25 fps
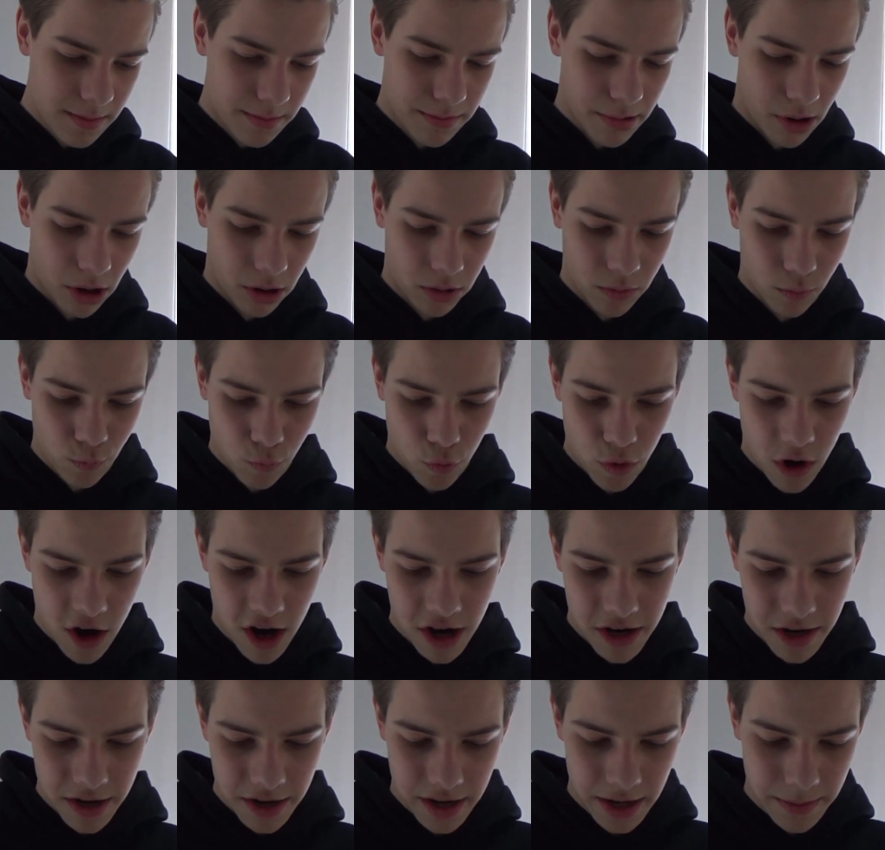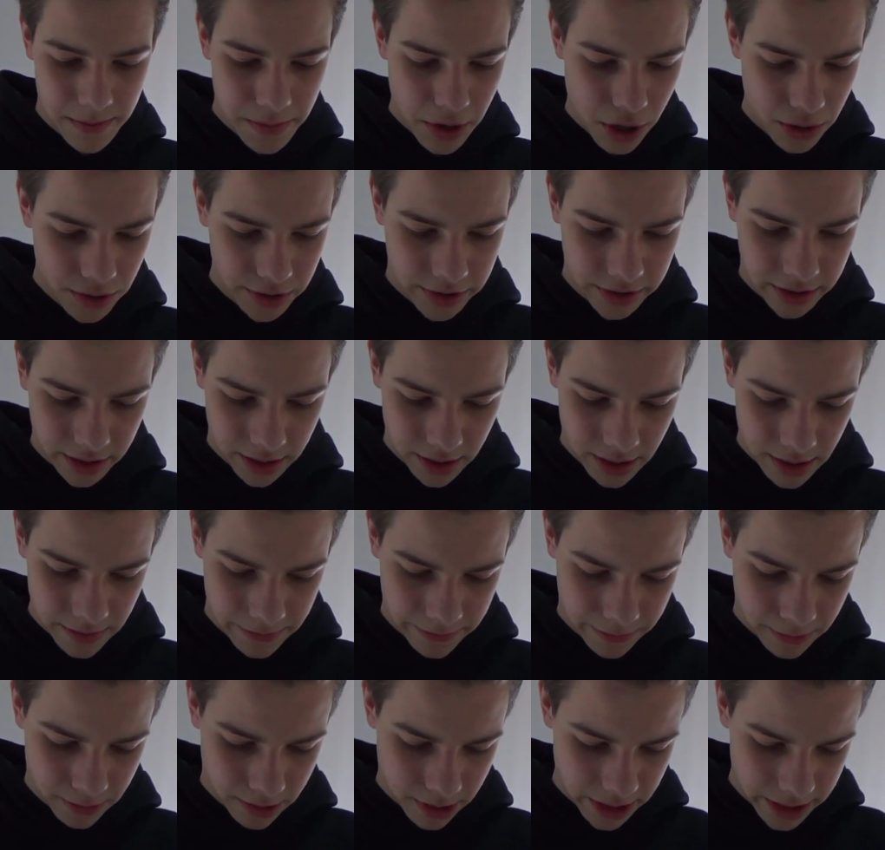Part 1, the poster
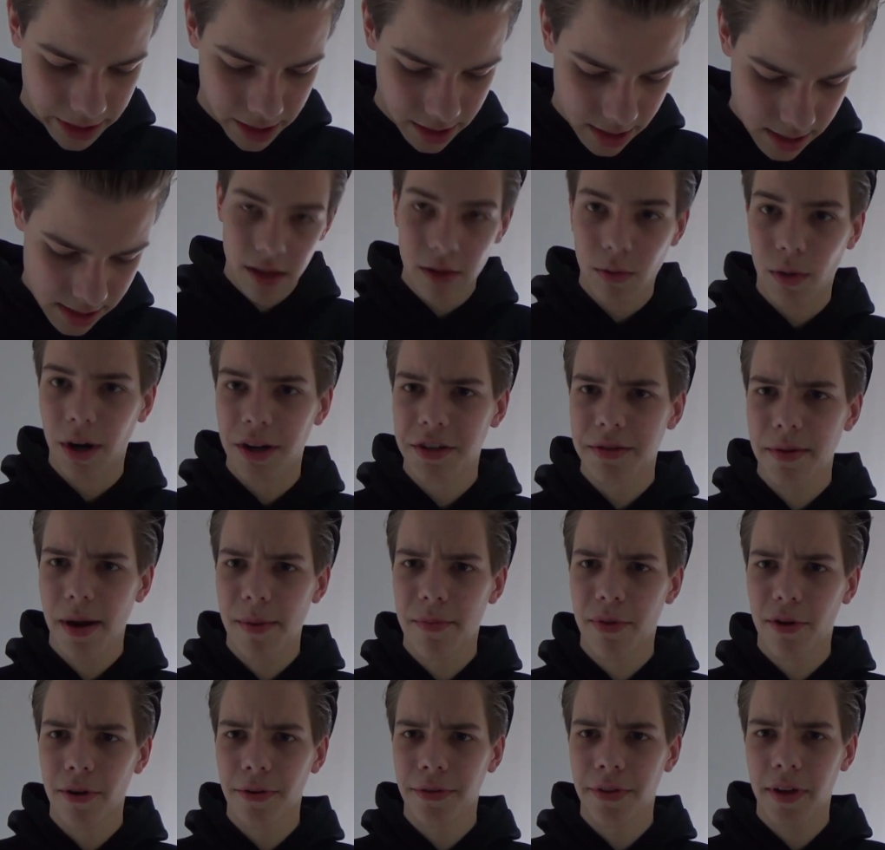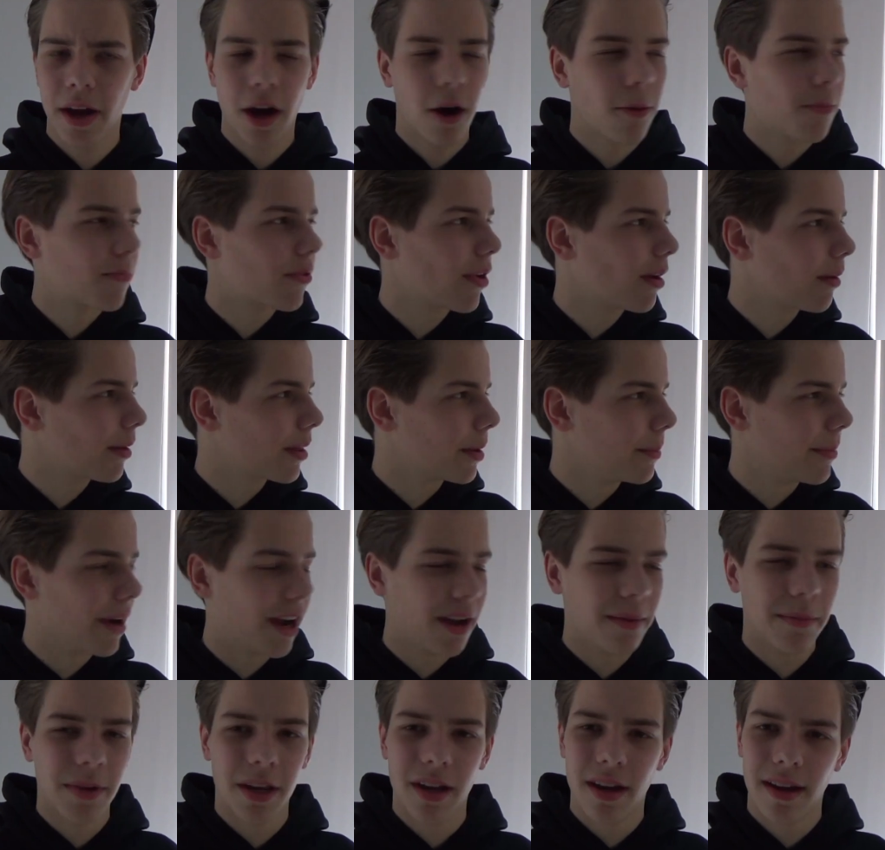for it. When it's my birthday, I'll probably
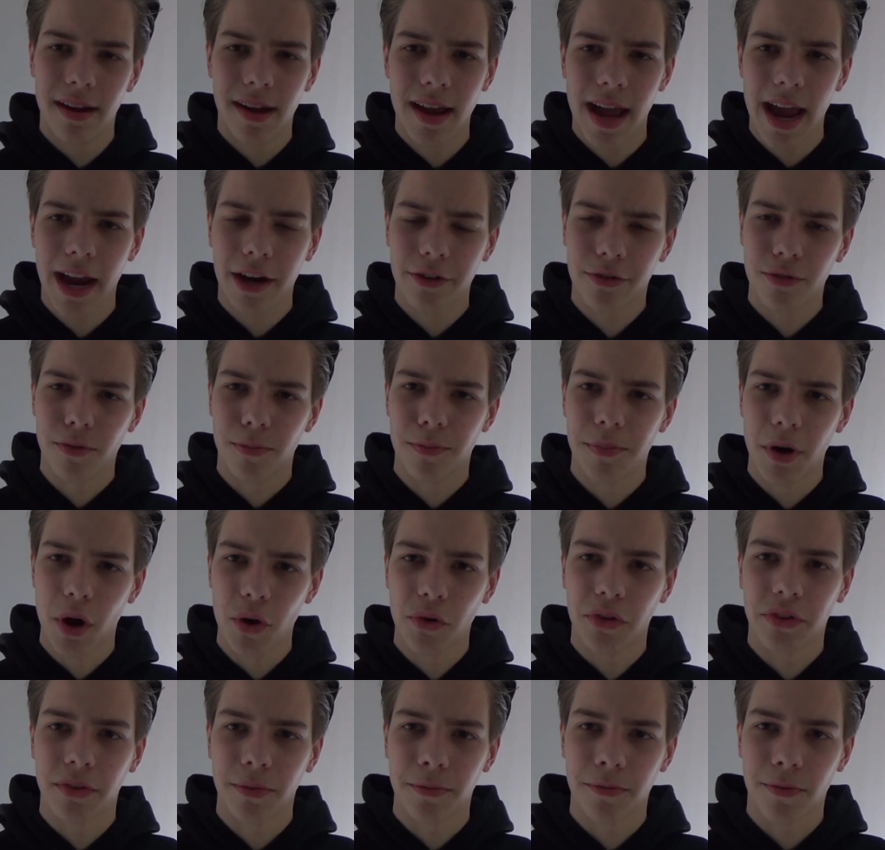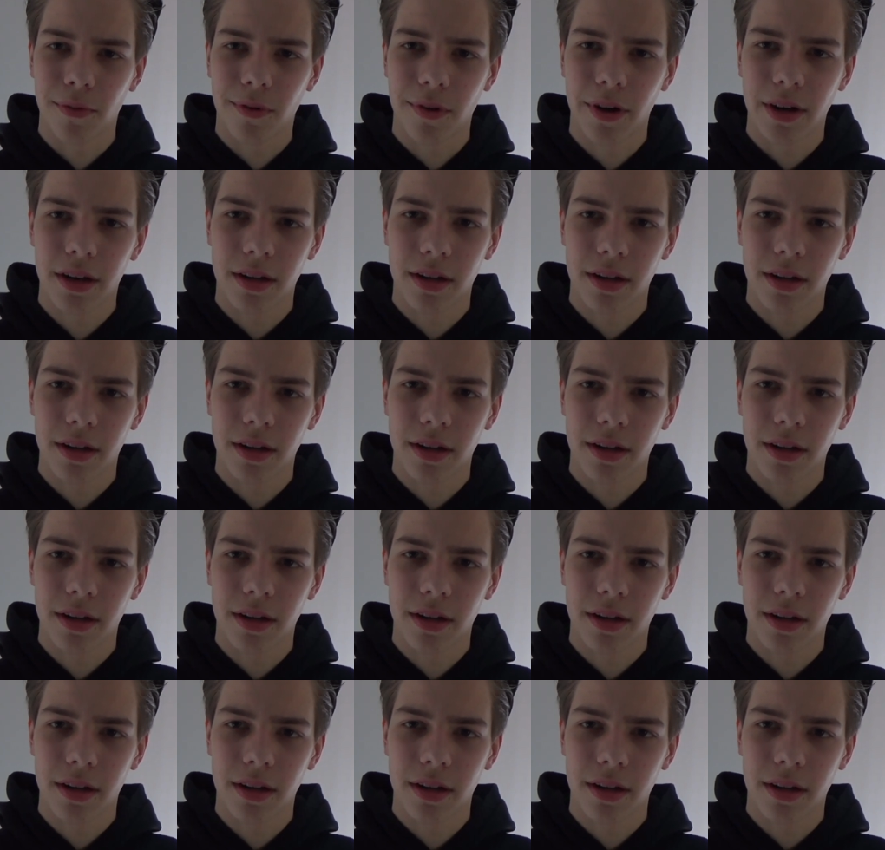buy me an actual poster for